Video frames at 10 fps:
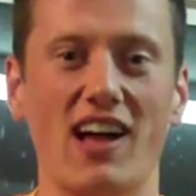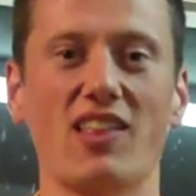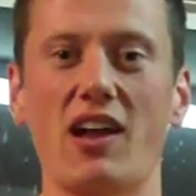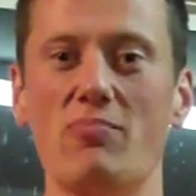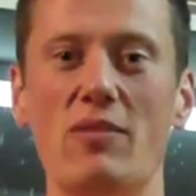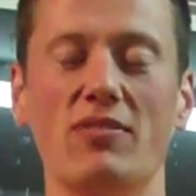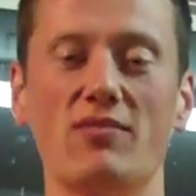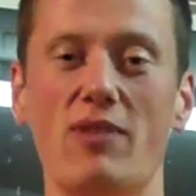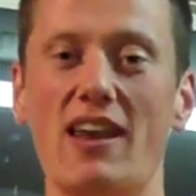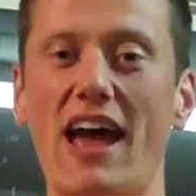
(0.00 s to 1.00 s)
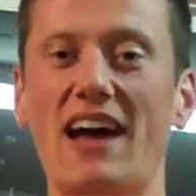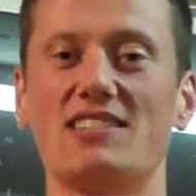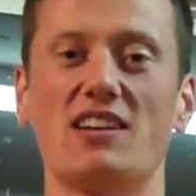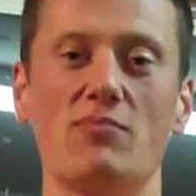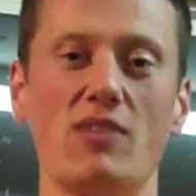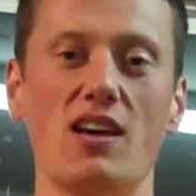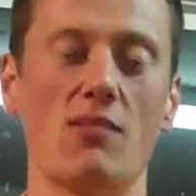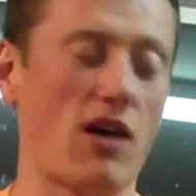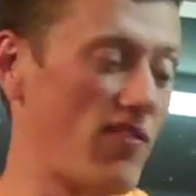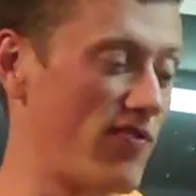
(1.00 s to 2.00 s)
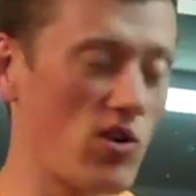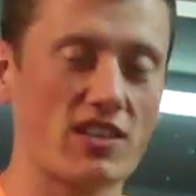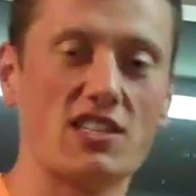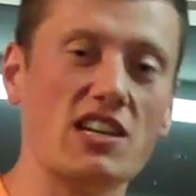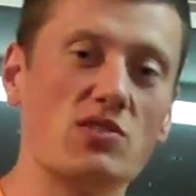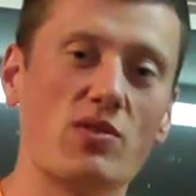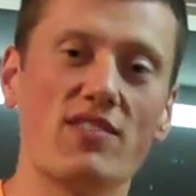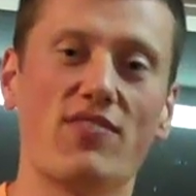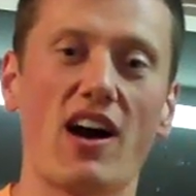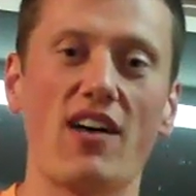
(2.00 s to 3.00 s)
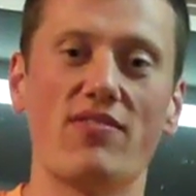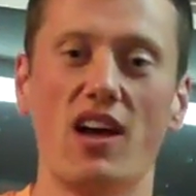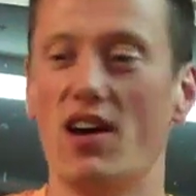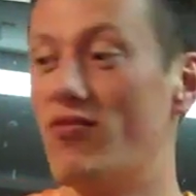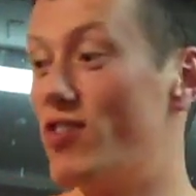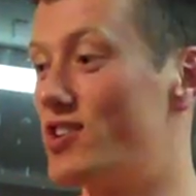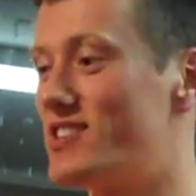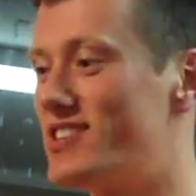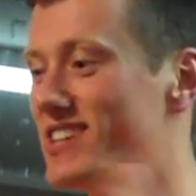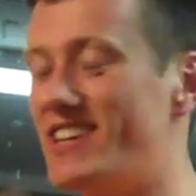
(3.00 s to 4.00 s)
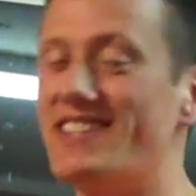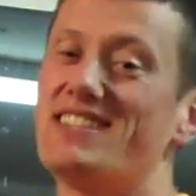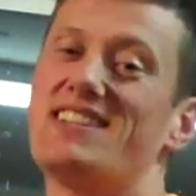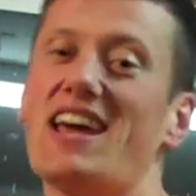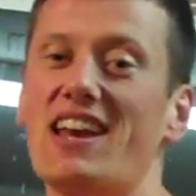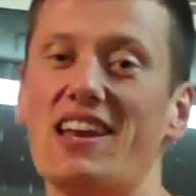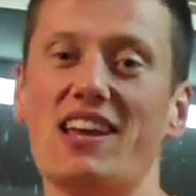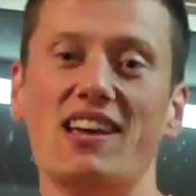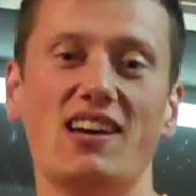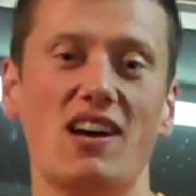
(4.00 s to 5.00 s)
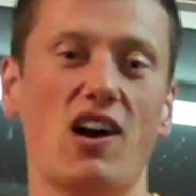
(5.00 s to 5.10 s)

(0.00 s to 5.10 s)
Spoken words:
A lot of people have been asking me about Focus T25 versus Insanity.